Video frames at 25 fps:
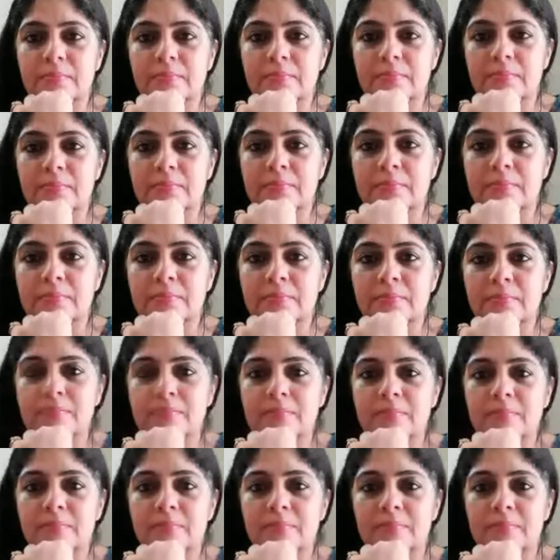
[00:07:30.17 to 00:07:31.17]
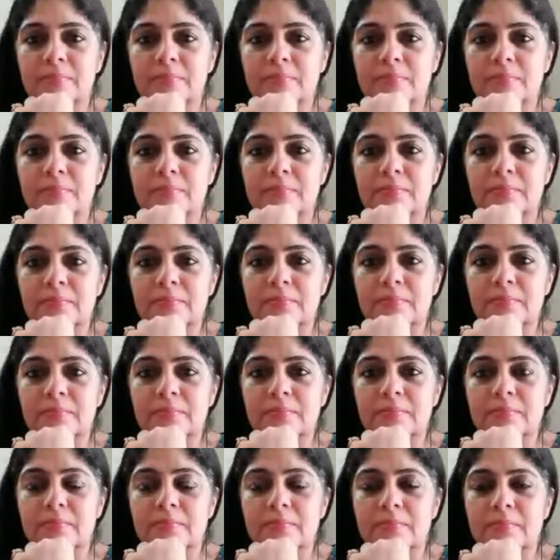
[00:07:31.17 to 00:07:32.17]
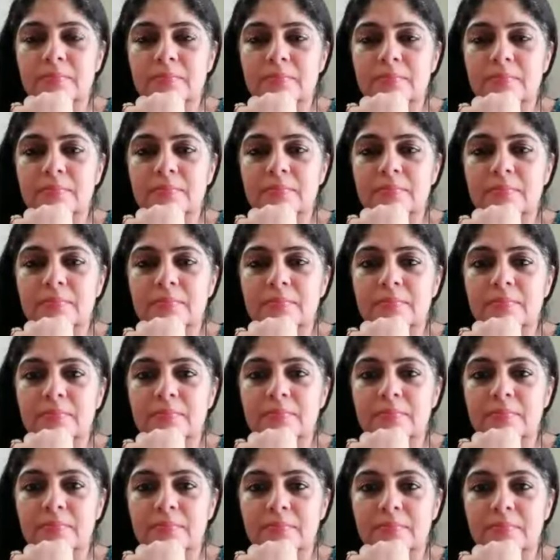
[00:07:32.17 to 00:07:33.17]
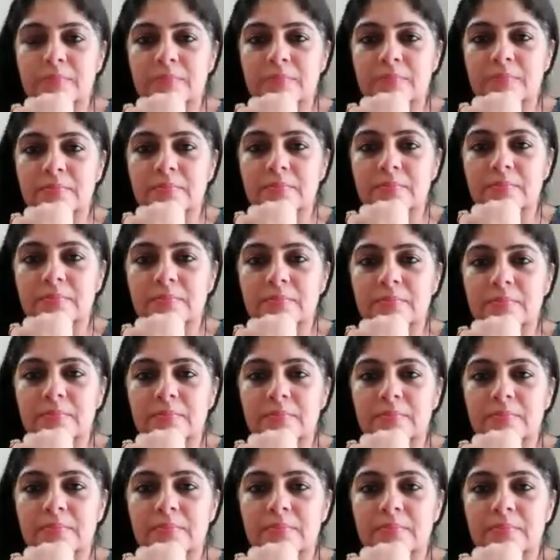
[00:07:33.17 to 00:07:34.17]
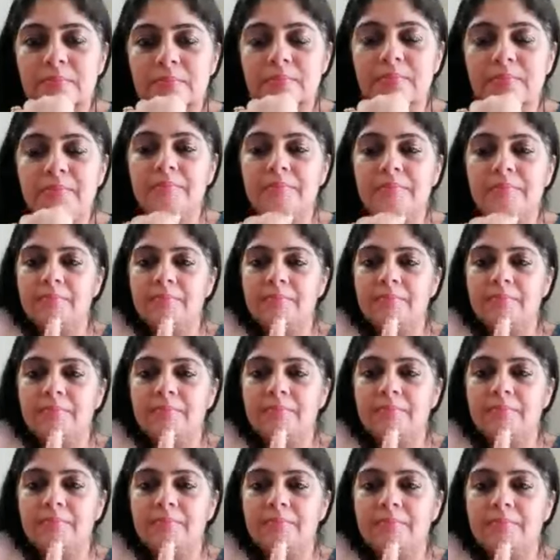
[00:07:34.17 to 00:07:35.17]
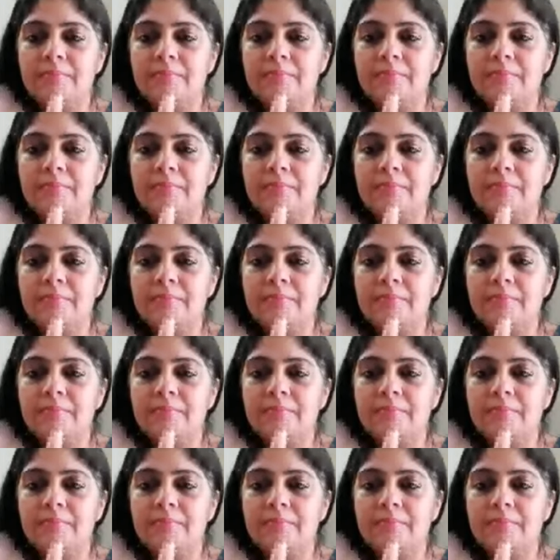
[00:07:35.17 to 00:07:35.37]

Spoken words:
[no speech]